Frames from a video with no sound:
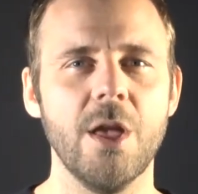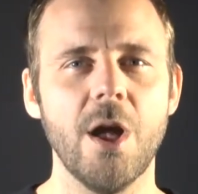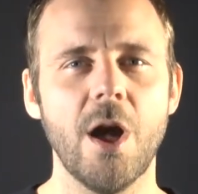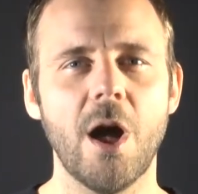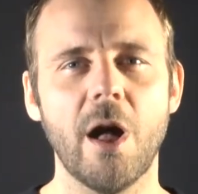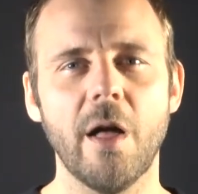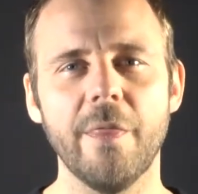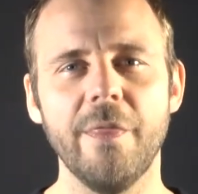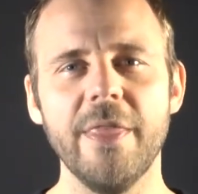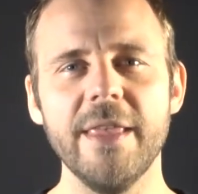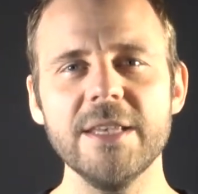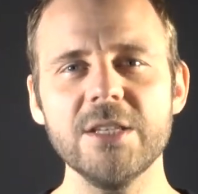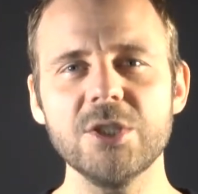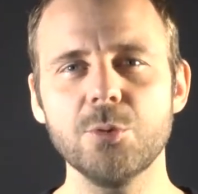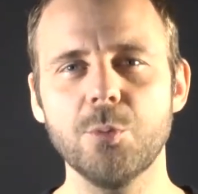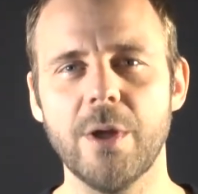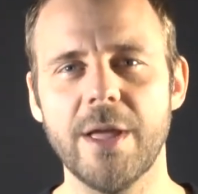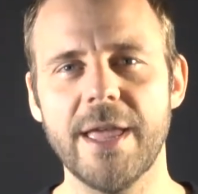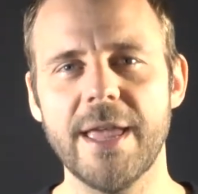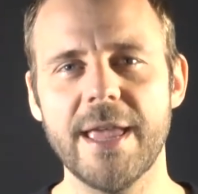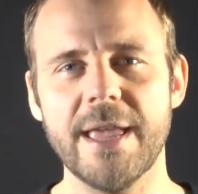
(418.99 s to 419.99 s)
On this
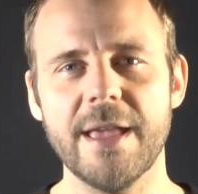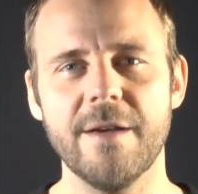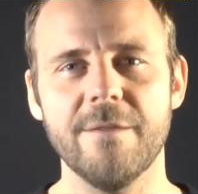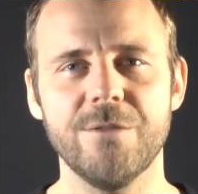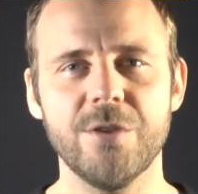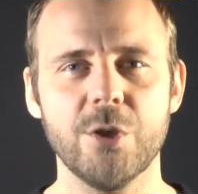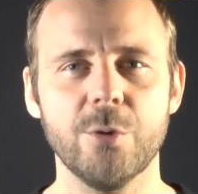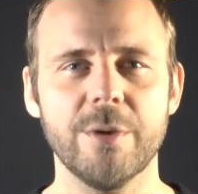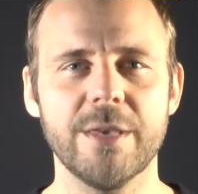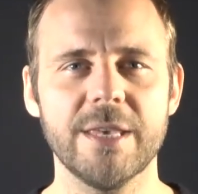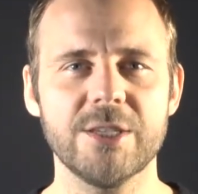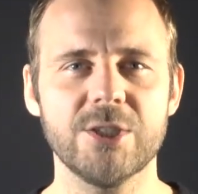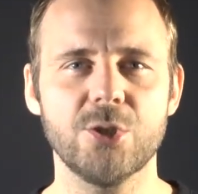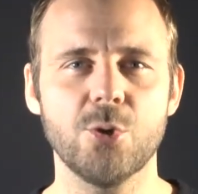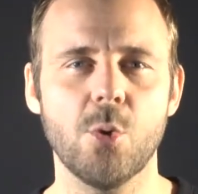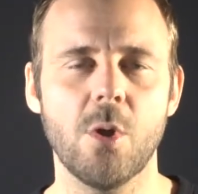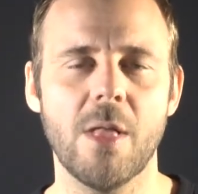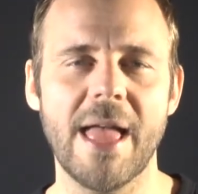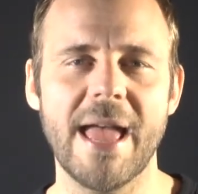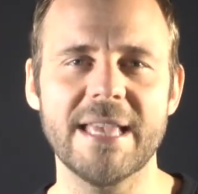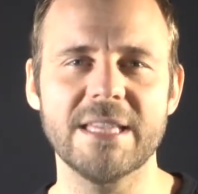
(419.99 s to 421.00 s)
way of viewing his
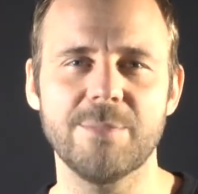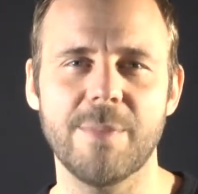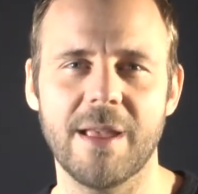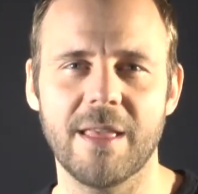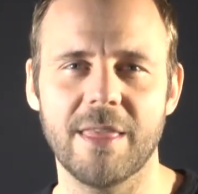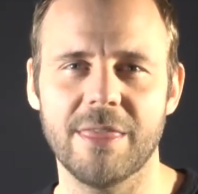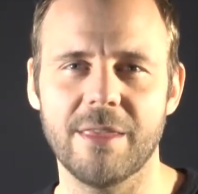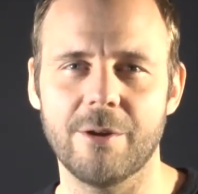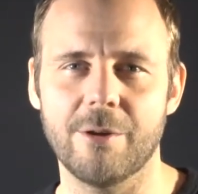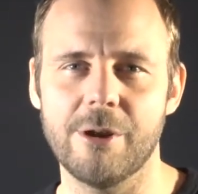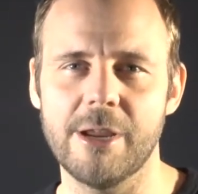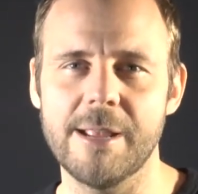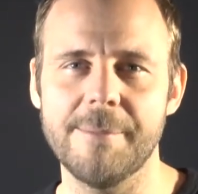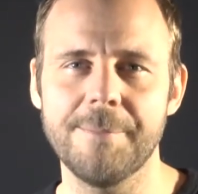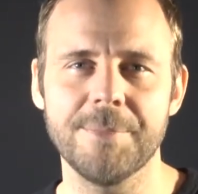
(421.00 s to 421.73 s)
dual aspect theory,